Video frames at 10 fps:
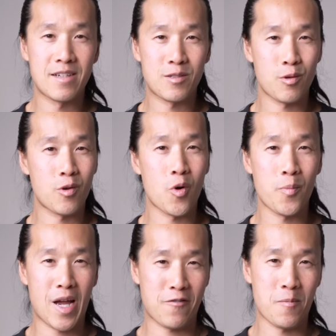no going
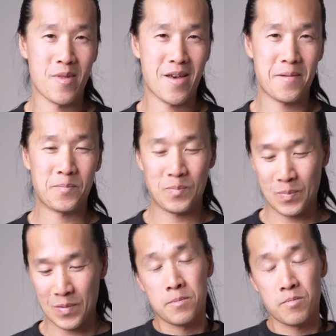back from that.
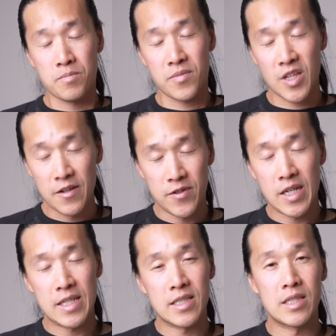If you
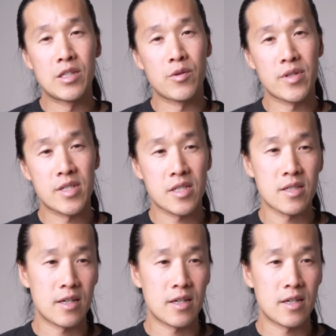guys didn't know this,